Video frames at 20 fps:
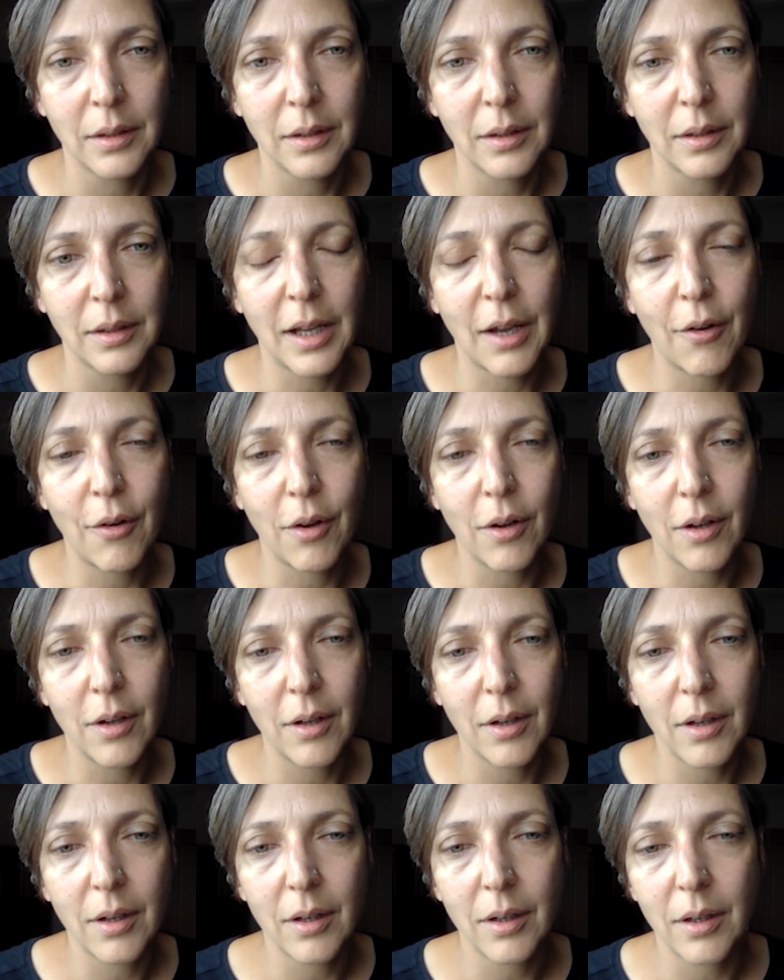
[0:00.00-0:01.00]
Now,
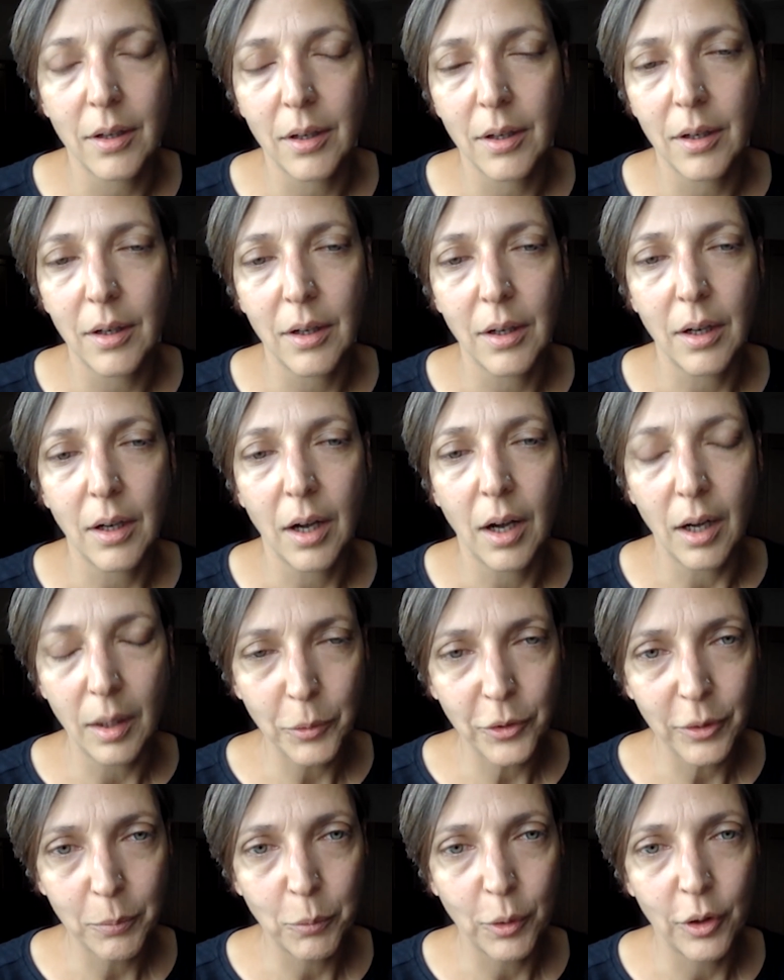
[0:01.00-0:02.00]
I'm
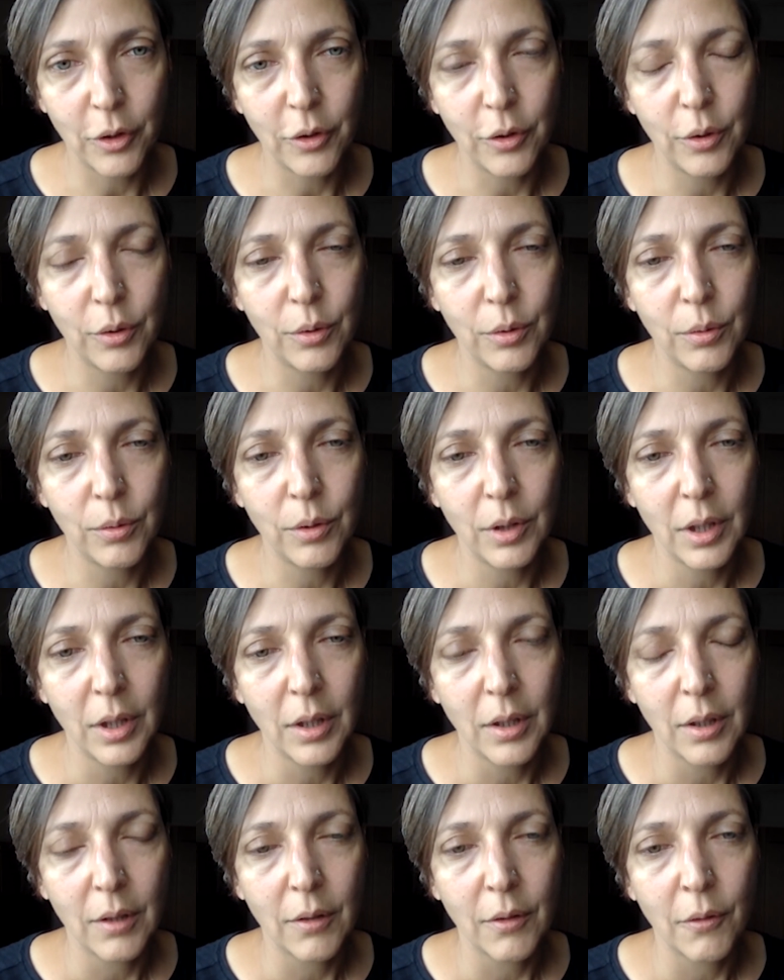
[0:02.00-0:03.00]
someone who,
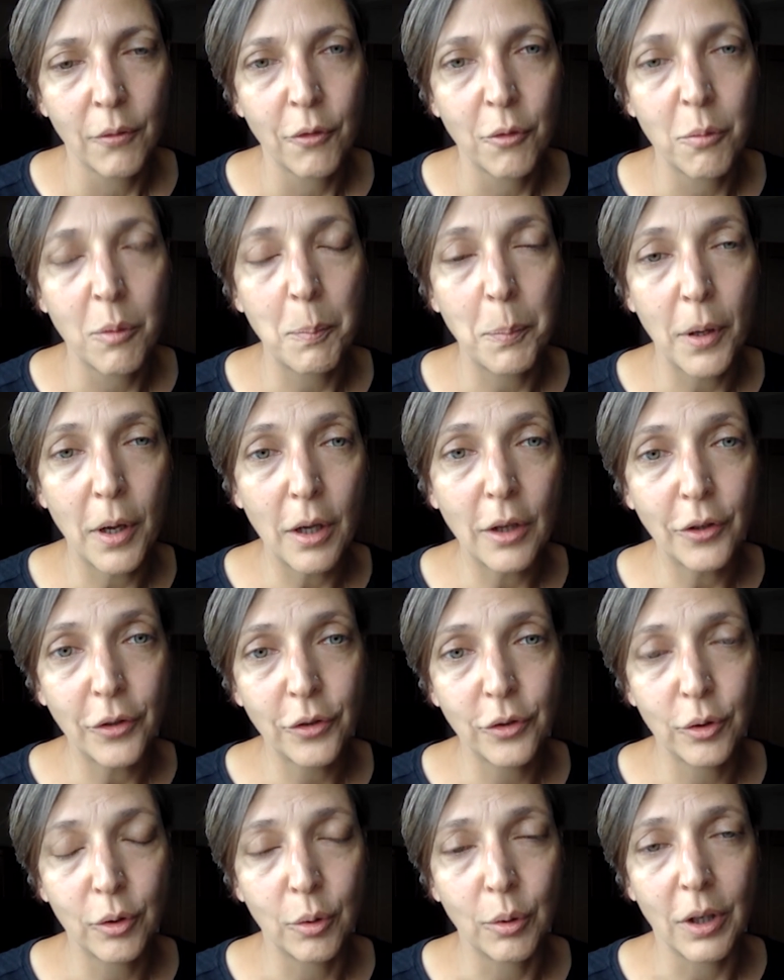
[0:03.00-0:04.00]
from a
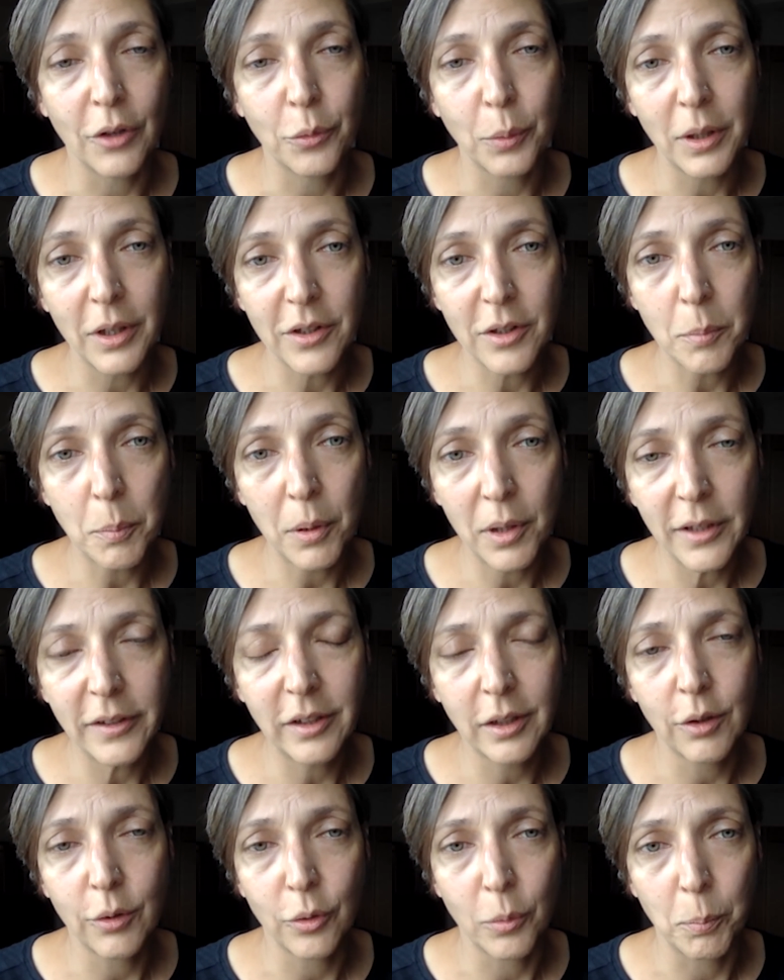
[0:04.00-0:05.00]
personal as well as a
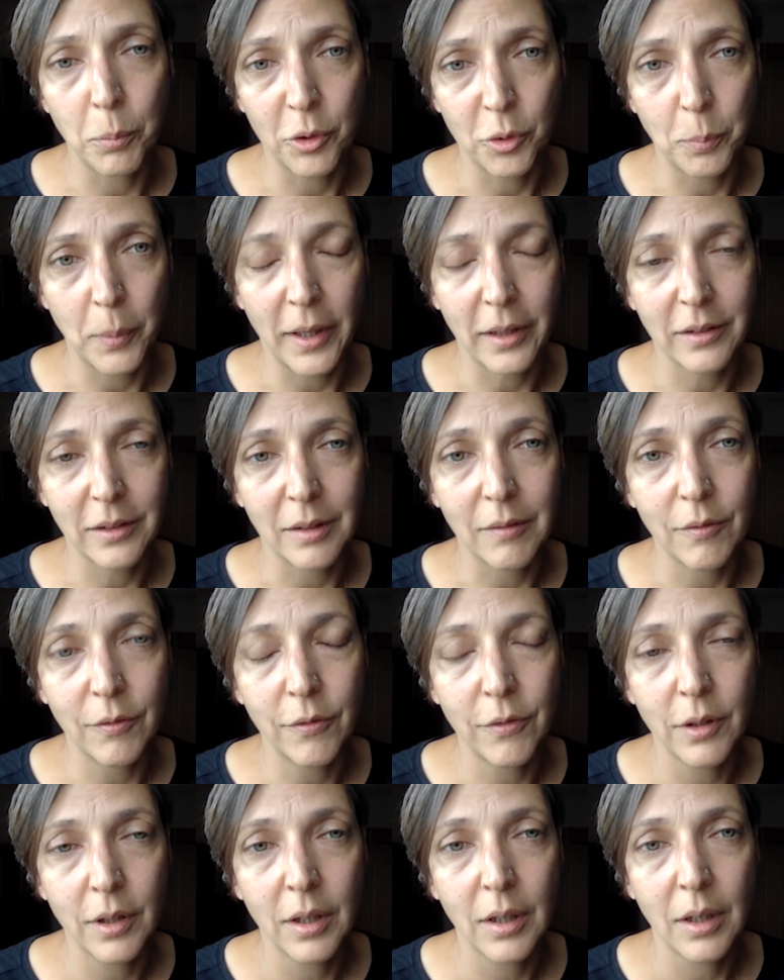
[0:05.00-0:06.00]
political perspective,
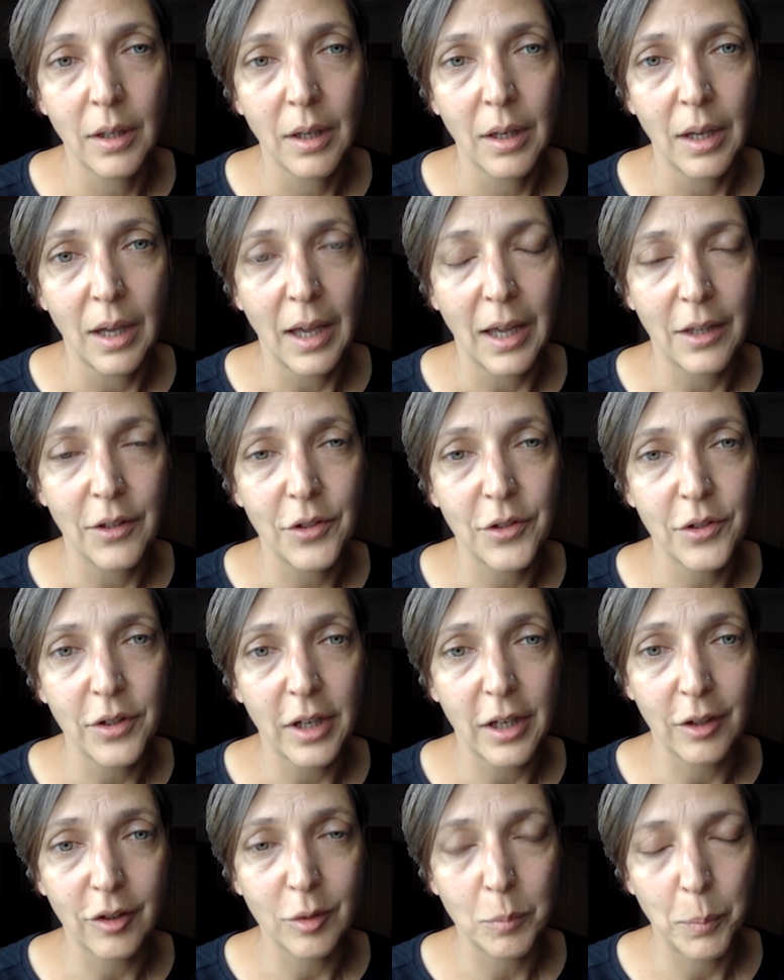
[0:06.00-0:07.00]
has
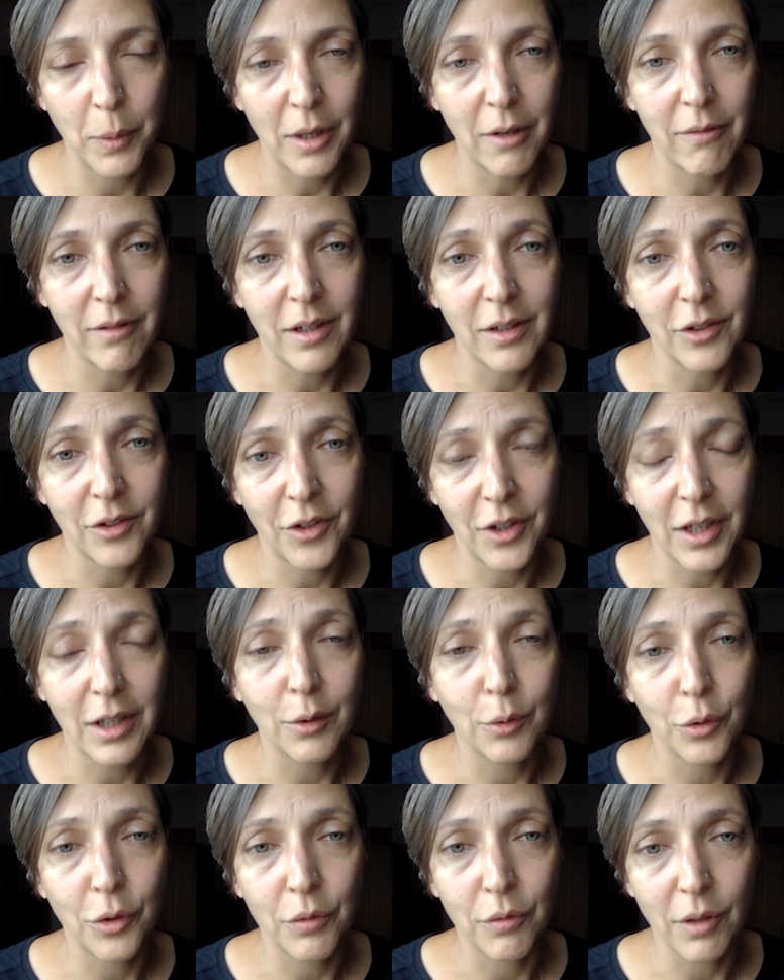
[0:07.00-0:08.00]
experienced the
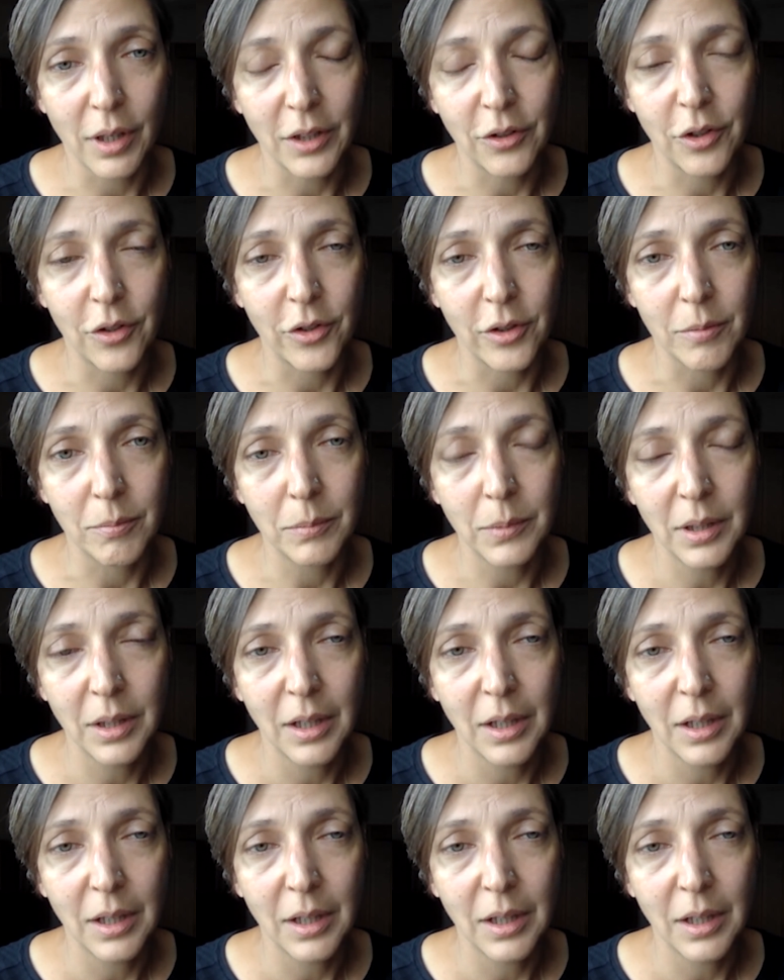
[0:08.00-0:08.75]
ills of racism.